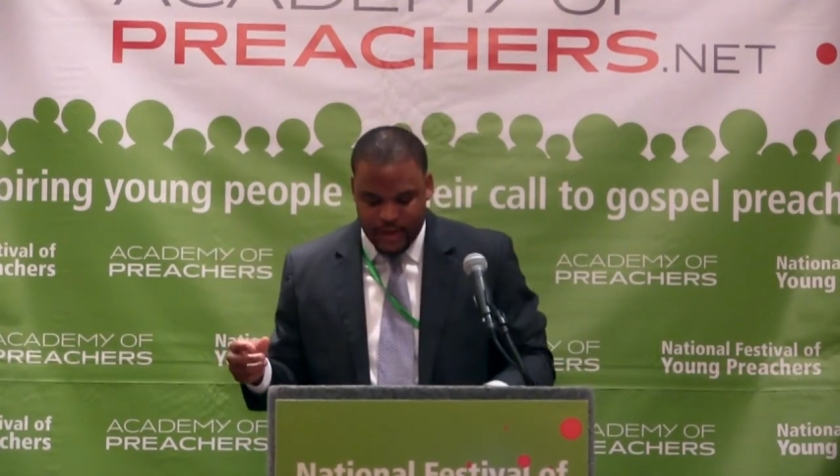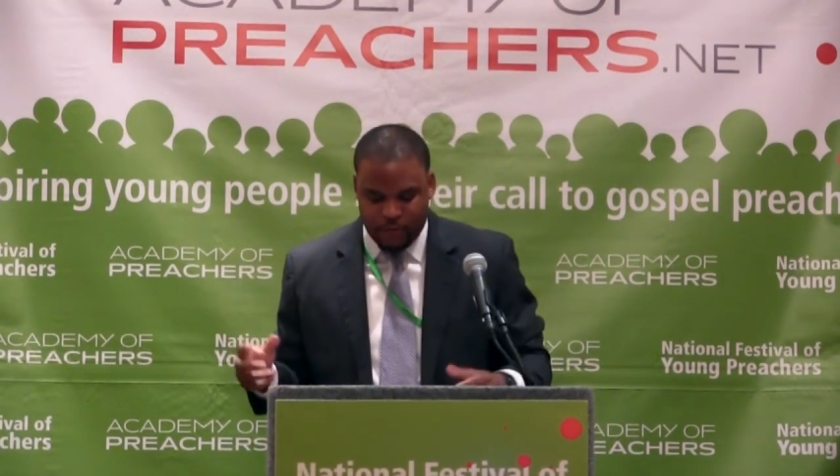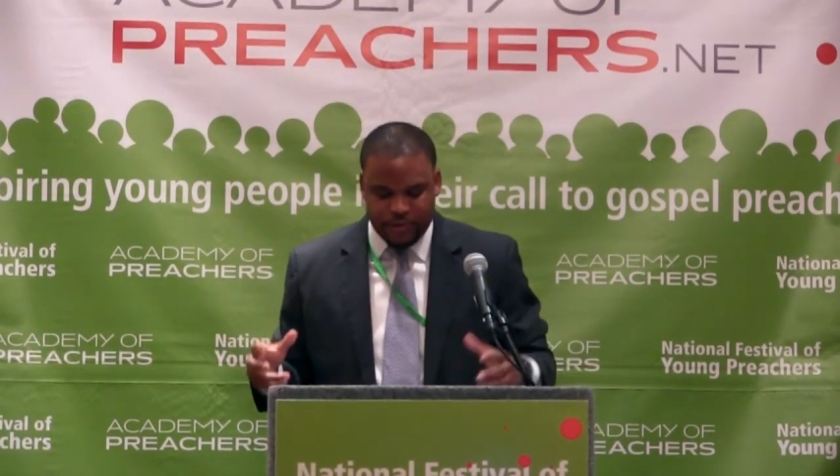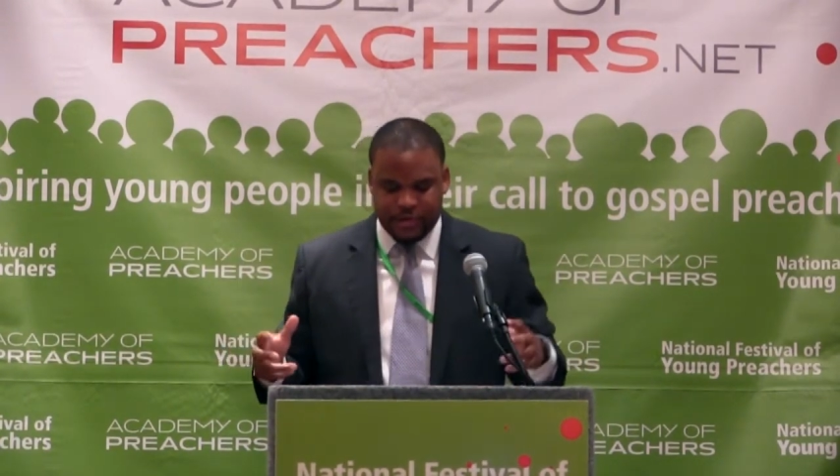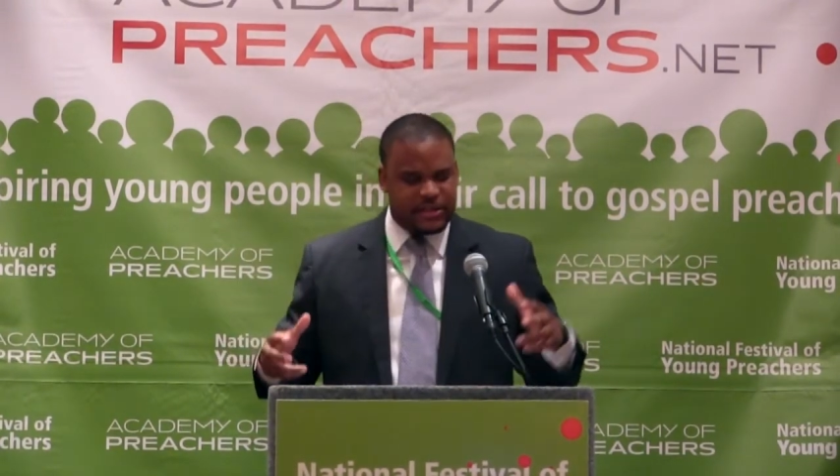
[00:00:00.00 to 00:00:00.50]
He
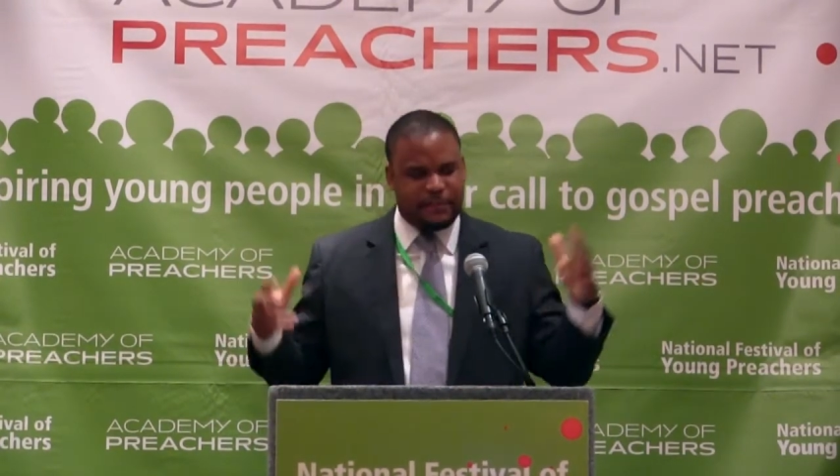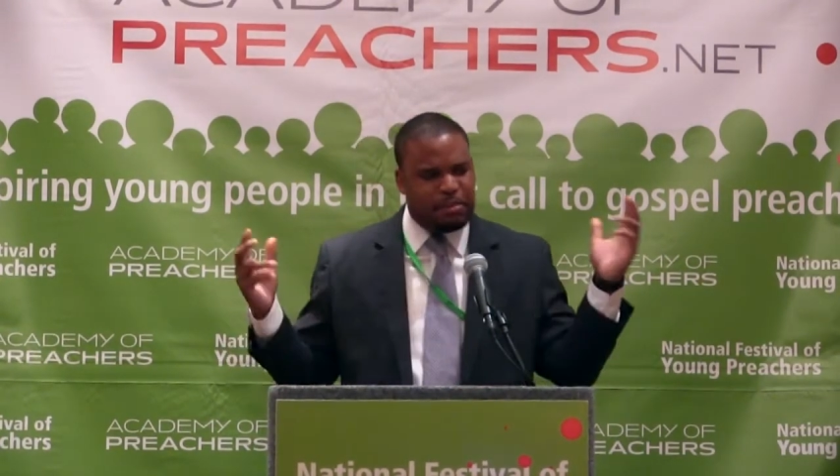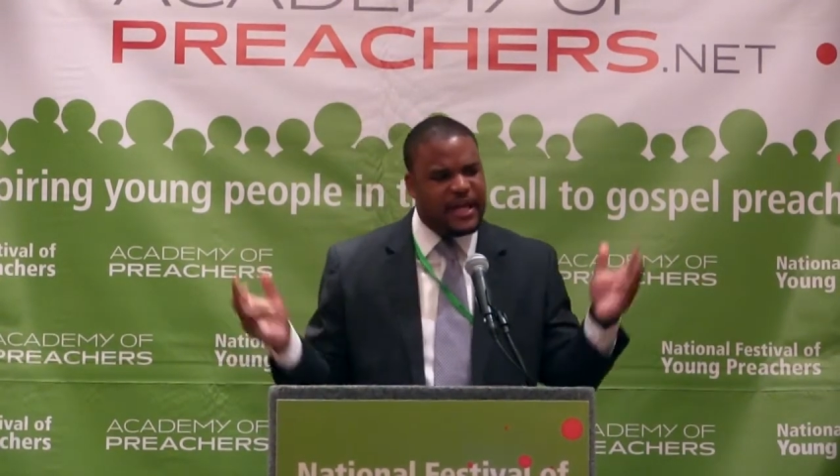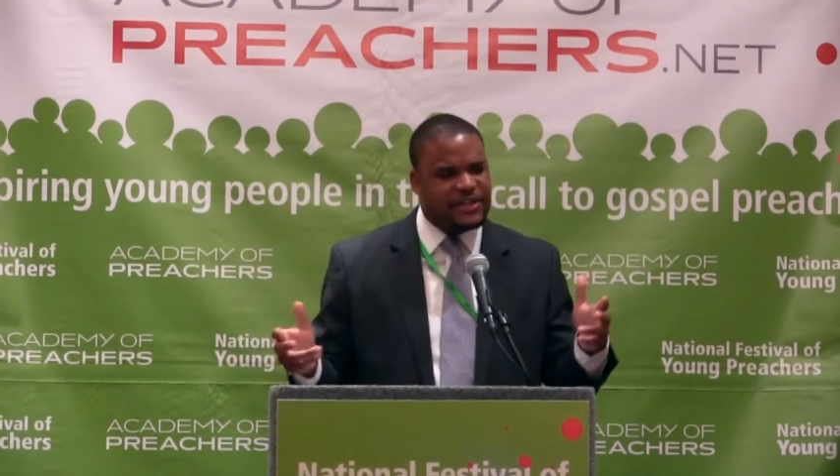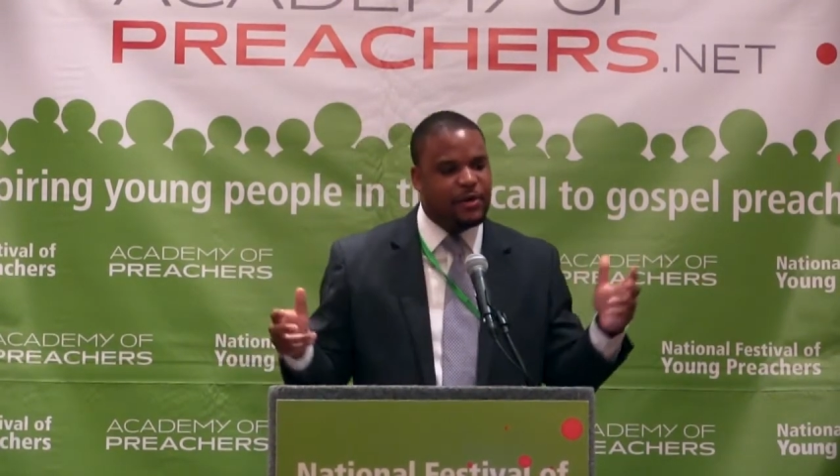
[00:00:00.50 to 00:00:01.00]
wants us to
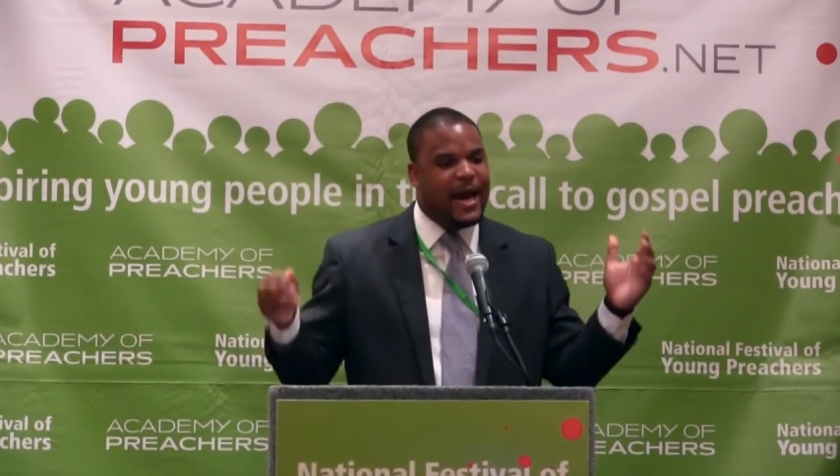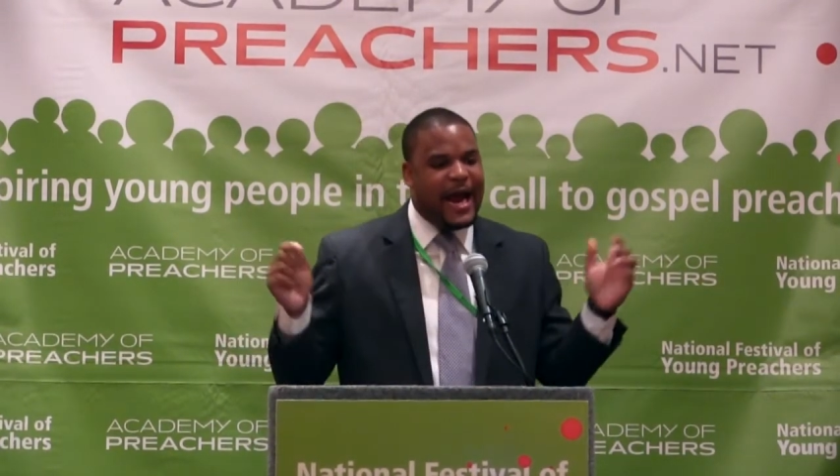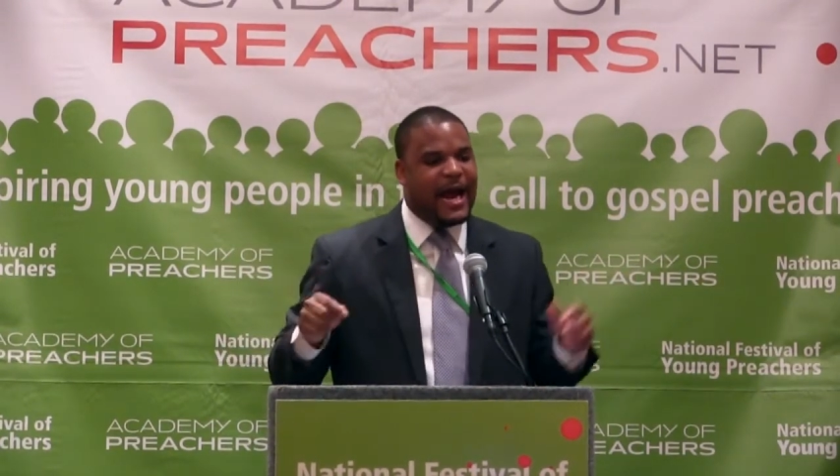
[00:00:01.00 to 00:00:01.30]
pleasure